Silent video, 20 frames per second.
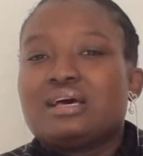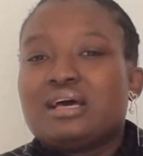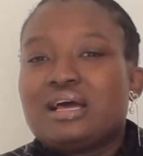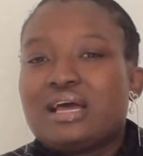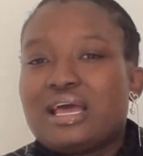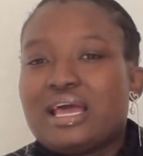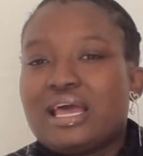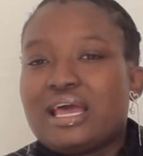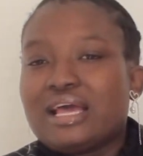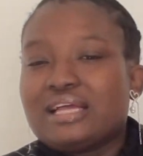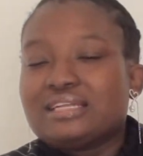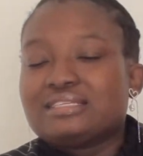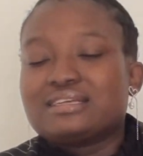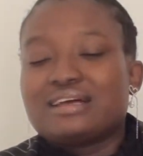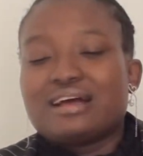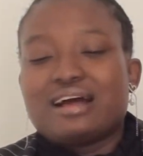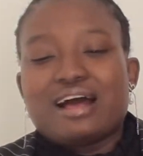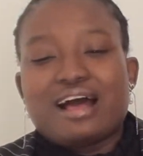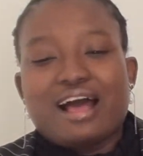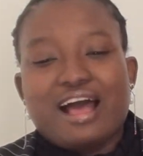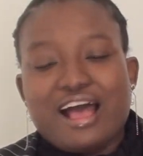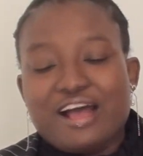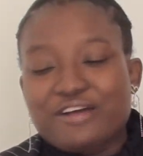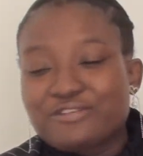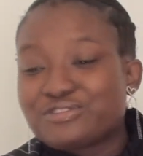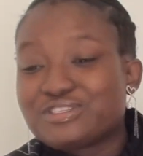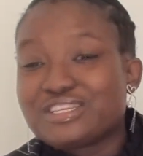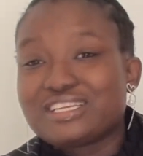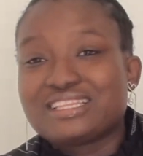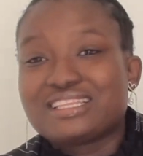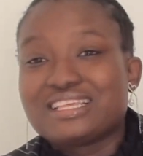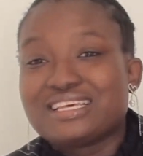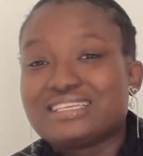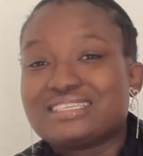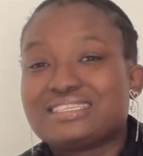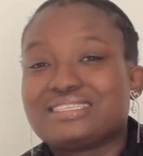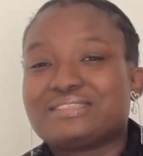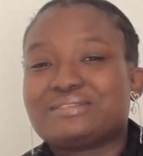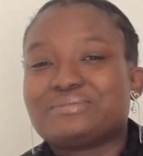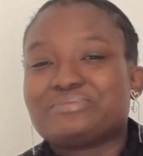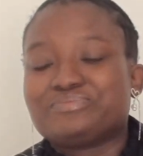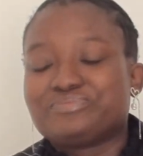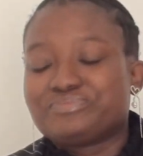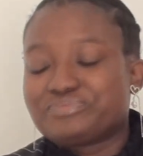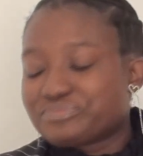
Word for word: And after this,